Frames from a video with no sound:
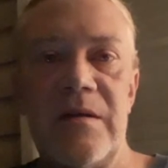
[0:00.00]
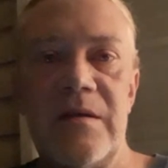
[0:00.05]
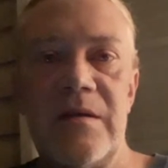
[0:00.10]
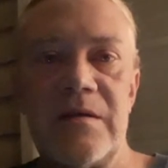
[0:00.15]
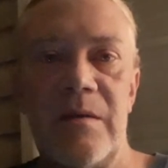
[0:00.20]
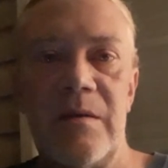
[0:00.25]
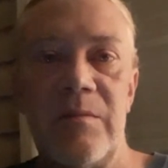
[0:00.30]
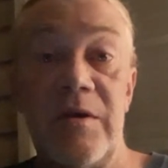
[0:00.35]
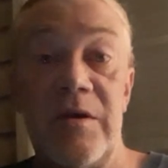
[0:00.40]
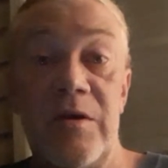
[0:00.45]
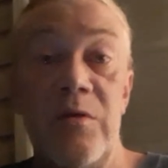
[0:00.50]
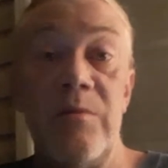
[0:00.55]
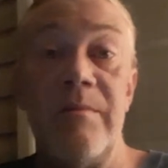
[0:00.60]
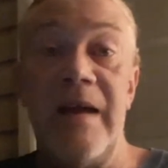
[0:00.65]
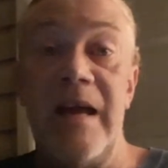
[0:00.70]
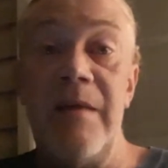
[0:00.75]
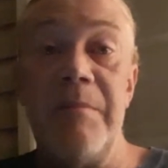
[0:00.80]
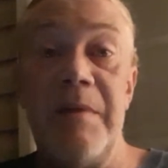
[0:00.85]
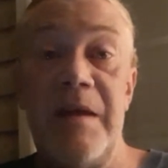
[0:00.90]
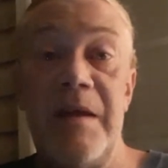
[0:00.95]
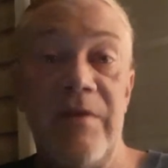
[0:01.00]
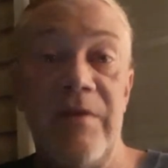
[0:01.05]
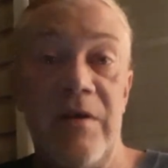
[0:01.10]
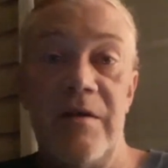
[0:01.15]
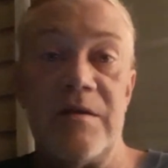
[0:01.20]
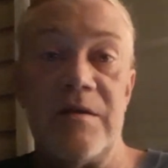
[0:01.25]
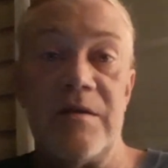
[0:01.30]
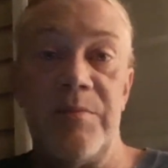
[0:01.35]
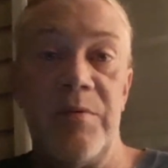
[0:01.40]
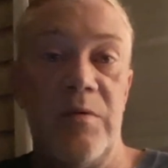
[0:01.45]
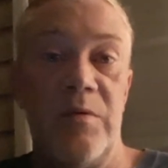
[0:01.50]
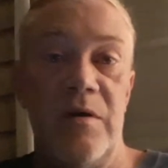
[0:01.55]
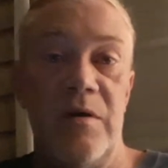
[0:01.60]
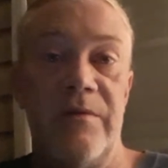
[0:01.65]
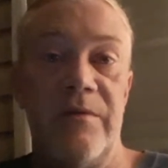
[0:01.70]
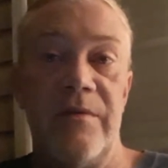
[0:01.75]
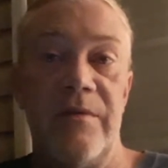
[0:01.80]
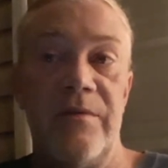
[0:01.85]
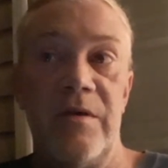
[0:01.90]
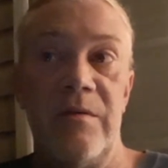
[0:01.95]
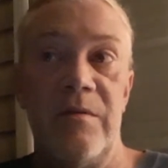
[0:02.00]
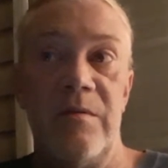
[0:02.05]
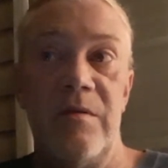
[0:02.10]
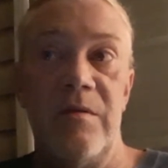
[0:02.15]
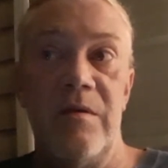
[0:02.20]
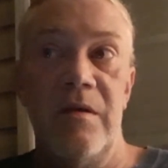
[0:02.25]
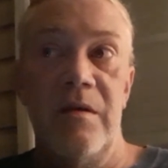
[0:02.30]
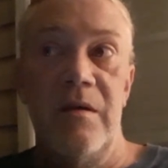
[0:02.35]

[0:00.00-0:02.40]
to someone who may be very supportive of you